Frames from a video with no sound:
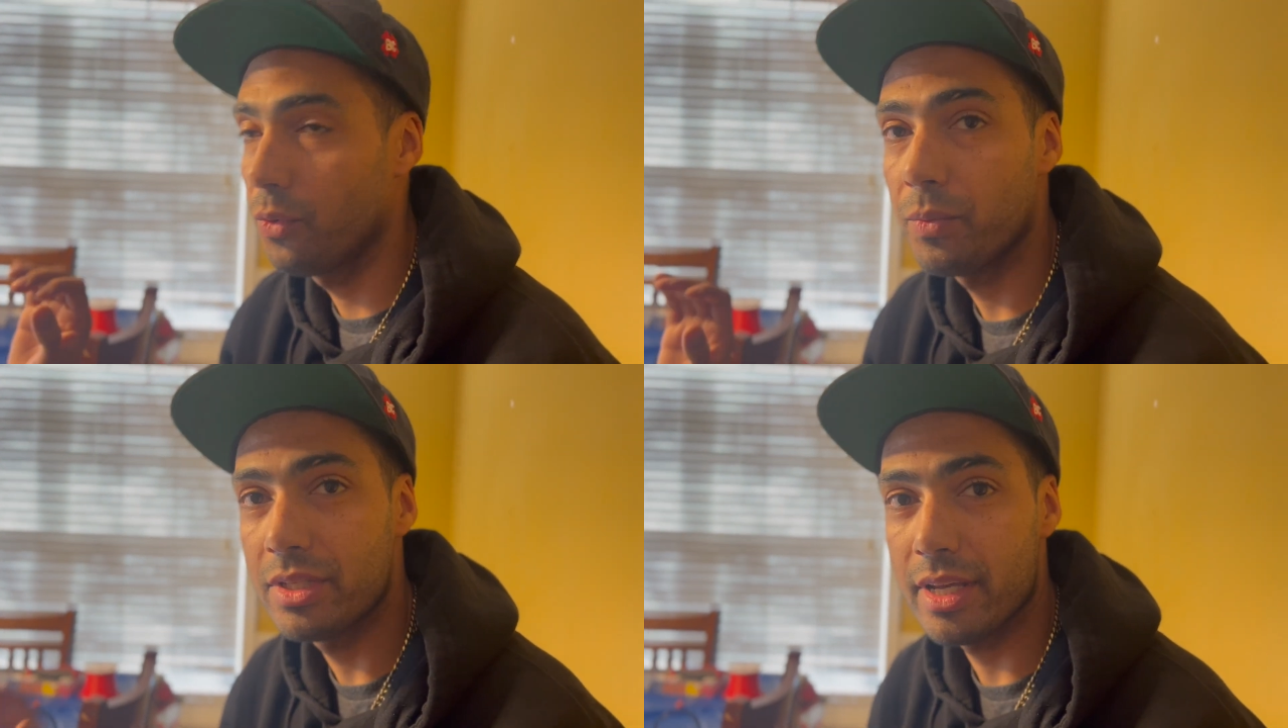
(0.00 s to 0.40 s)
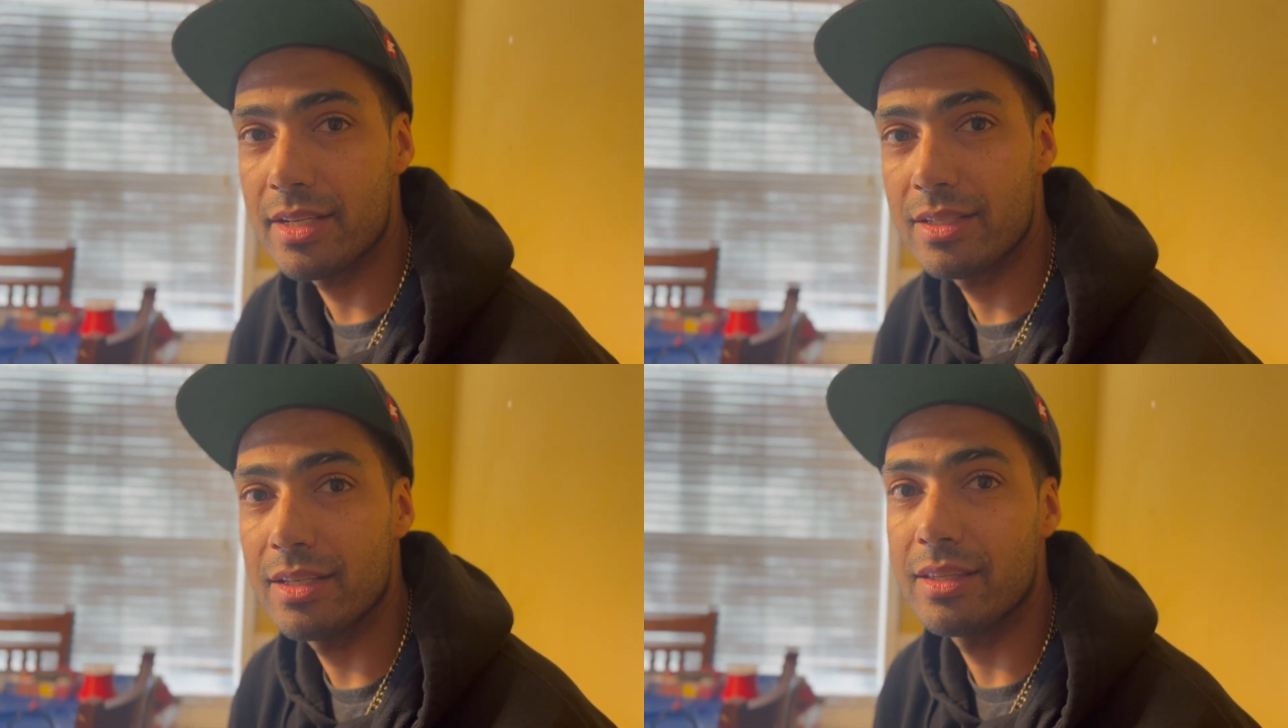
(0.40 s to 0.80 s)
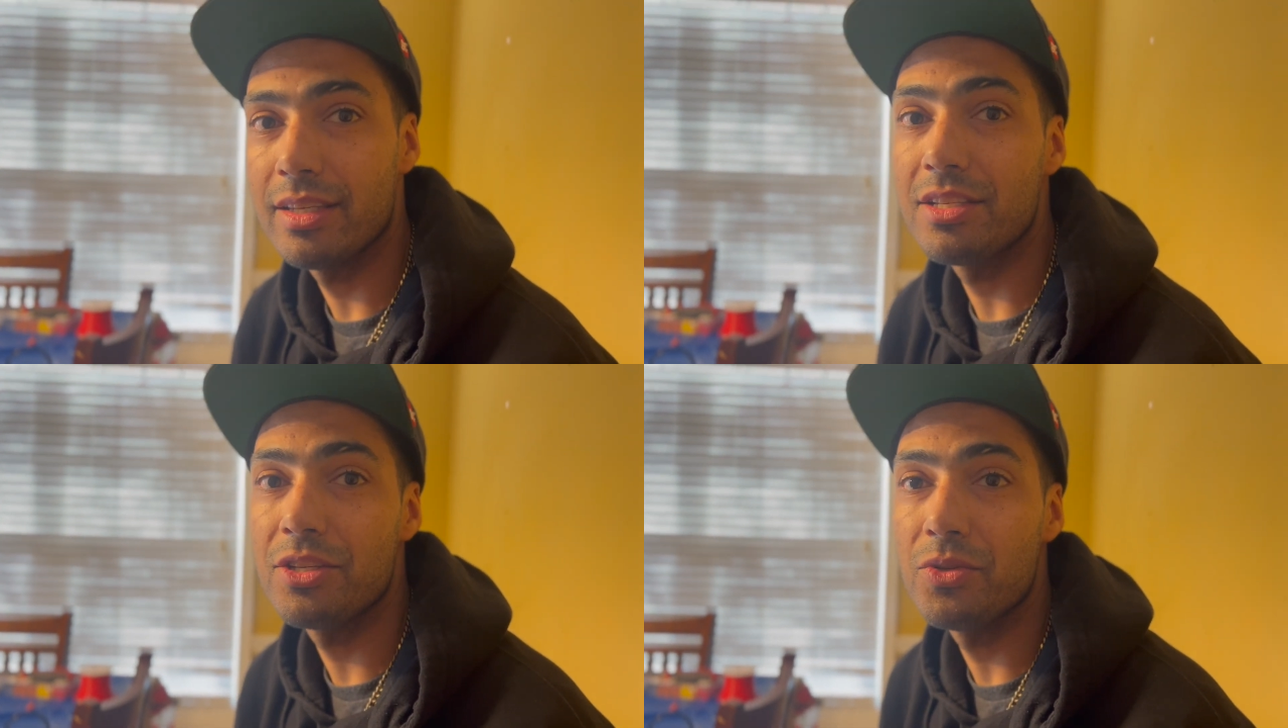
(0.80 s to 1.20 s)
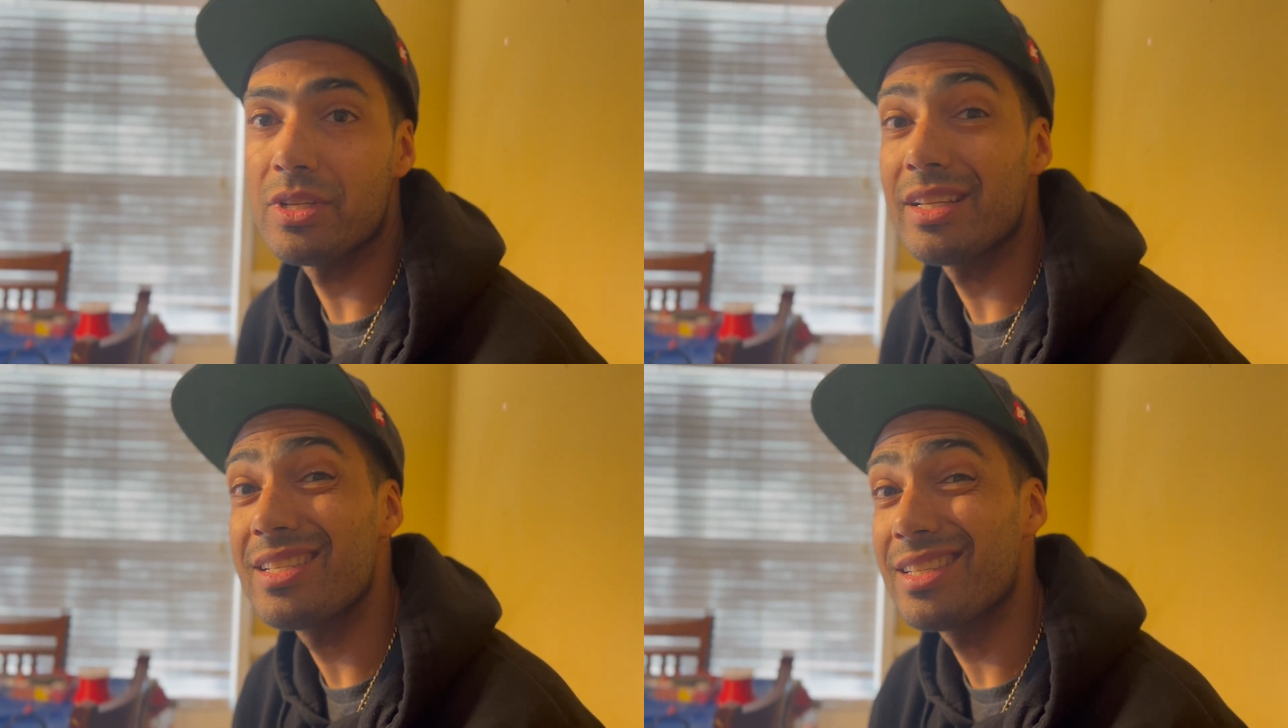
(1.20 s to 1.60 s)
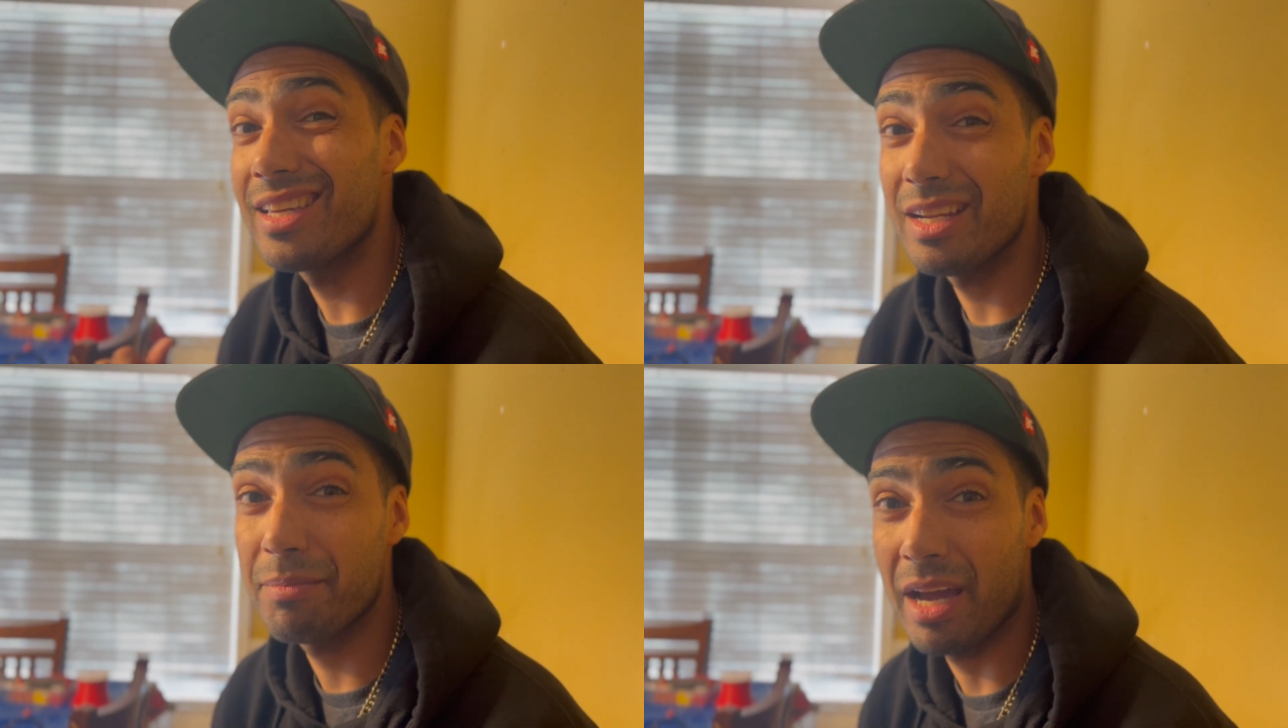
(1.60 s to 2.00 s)
we tested the ECU is at least
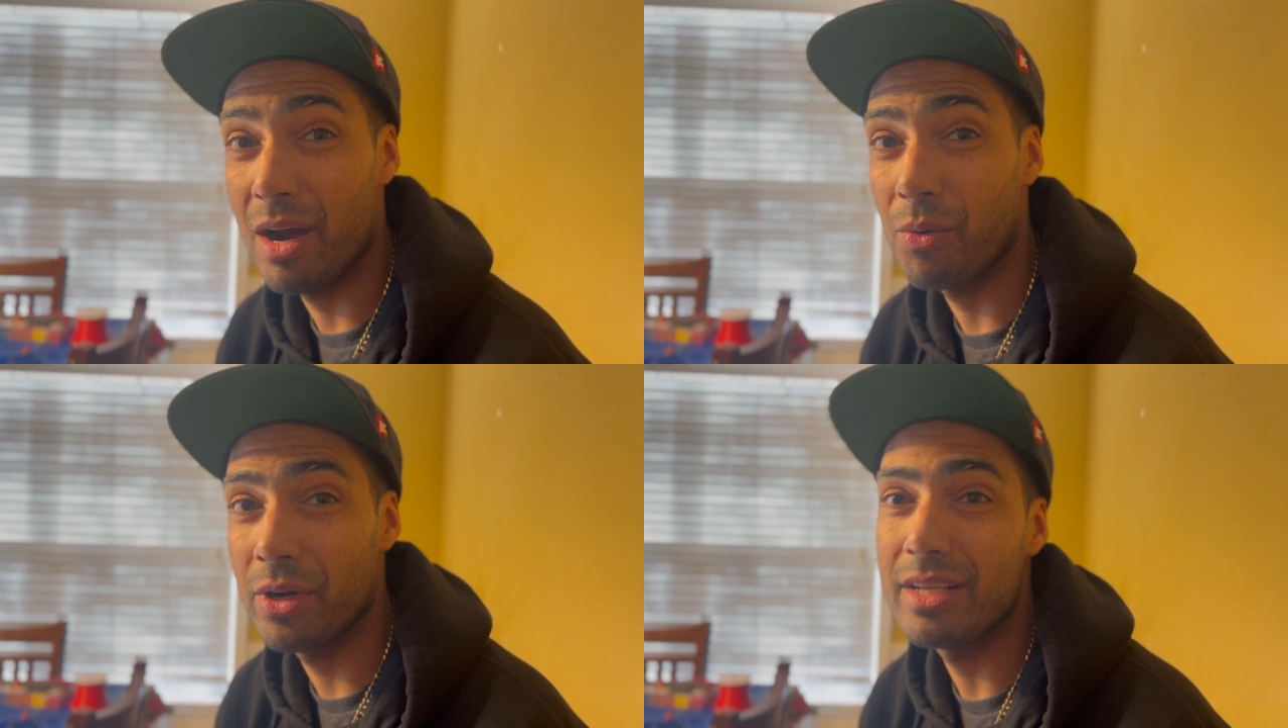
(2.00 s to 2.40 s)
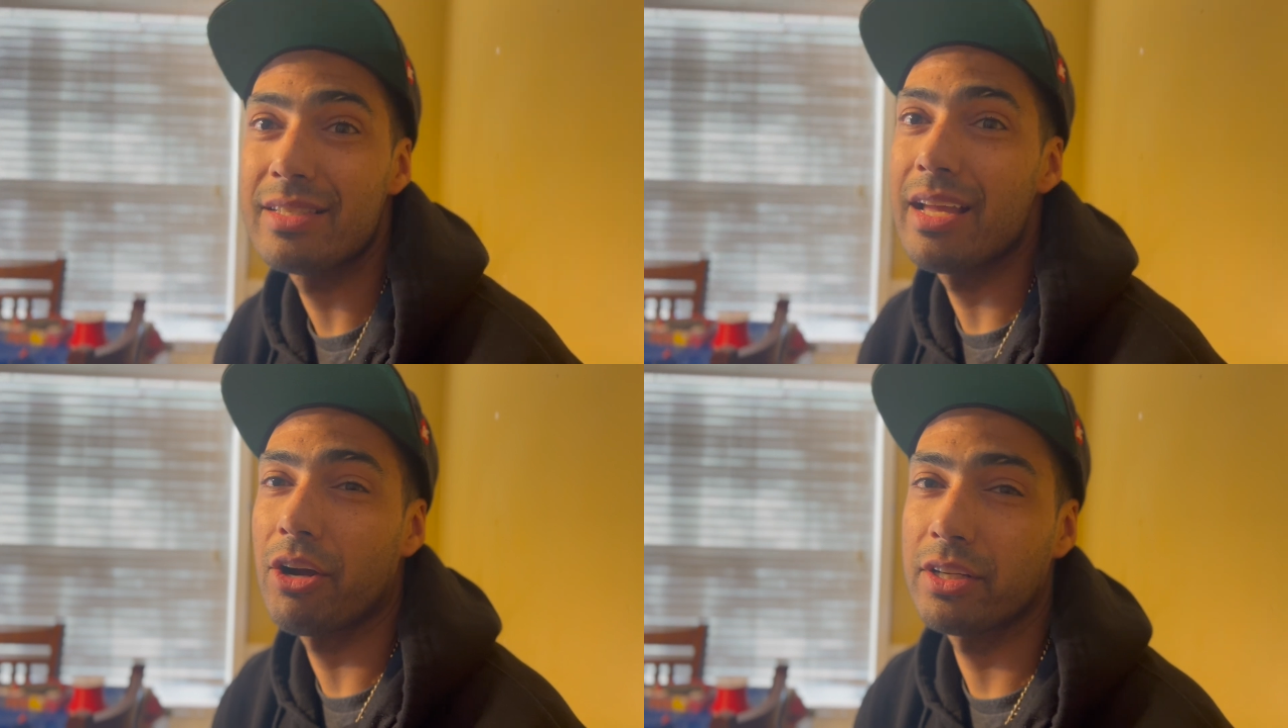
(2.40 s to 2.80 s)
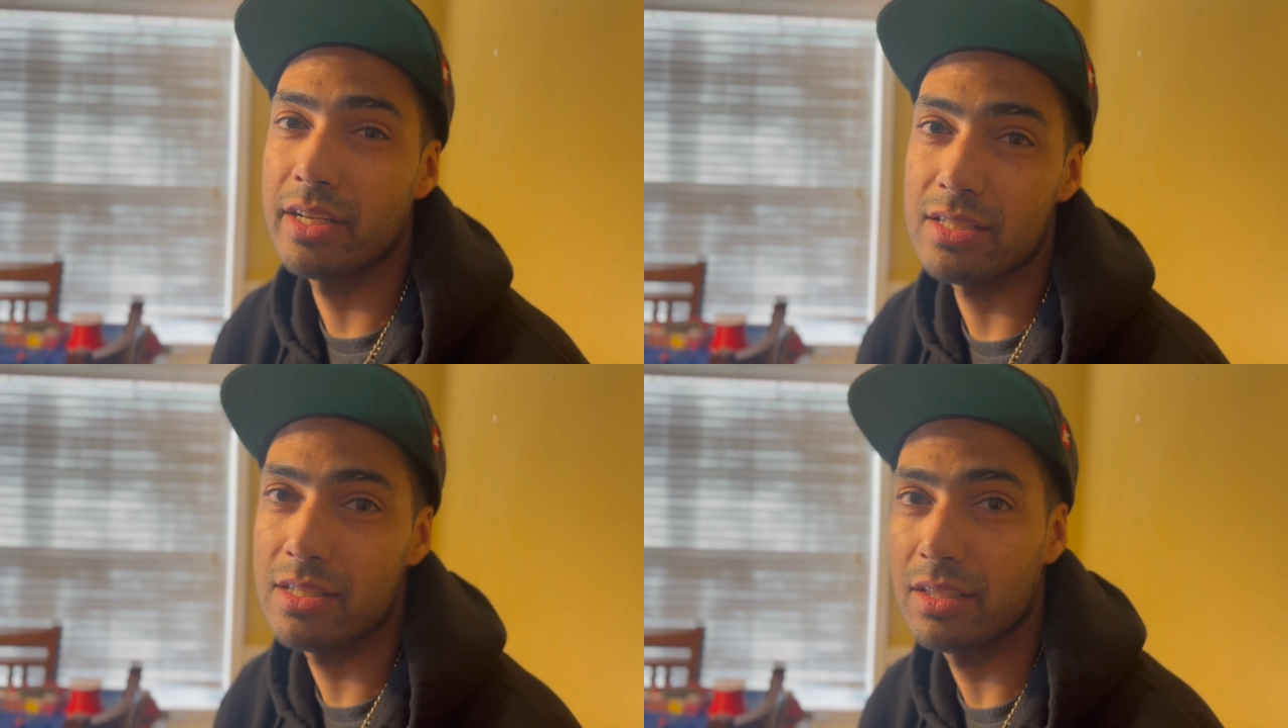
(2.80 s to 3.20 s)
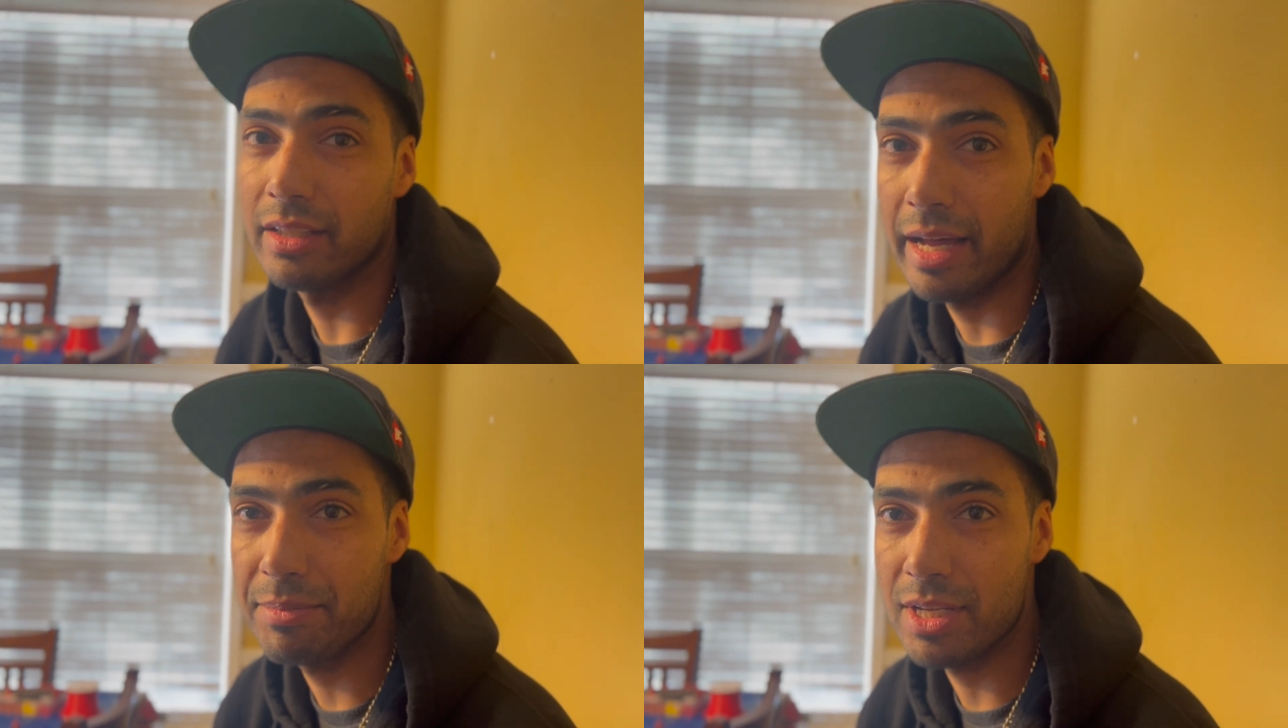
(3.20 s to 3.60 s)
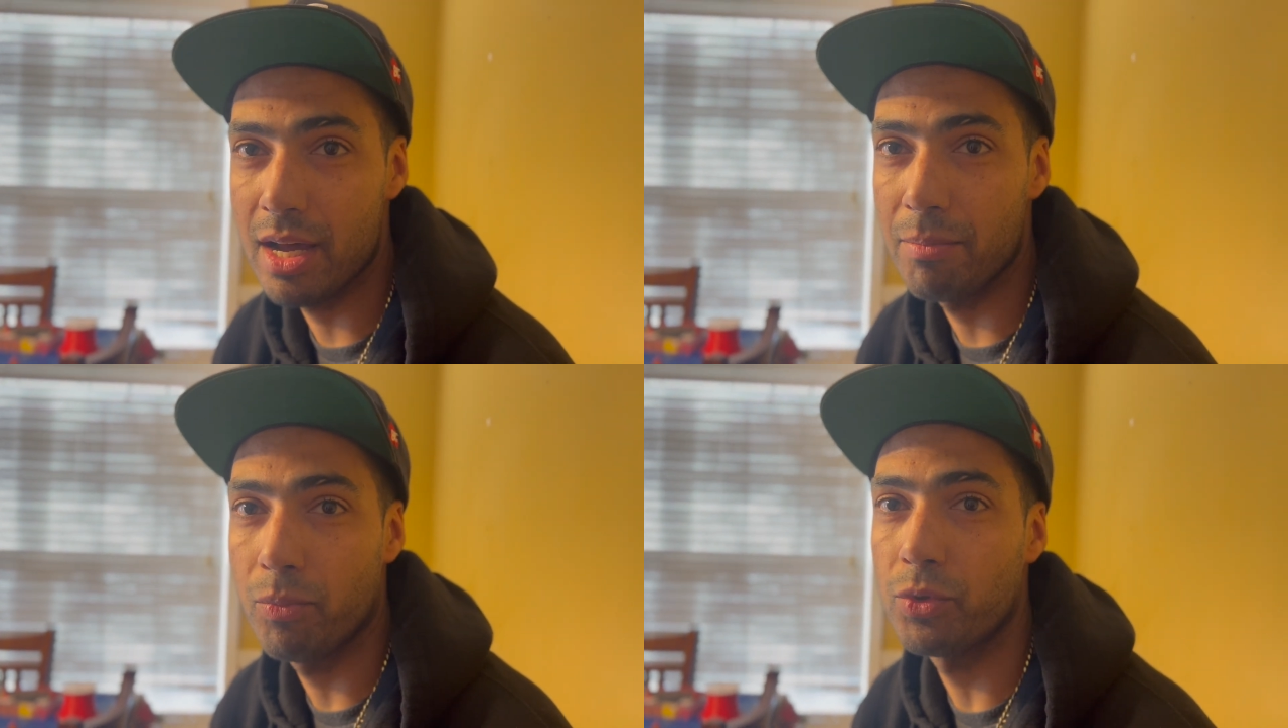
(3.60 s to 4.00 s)
getting power and is now connecting to the laptop,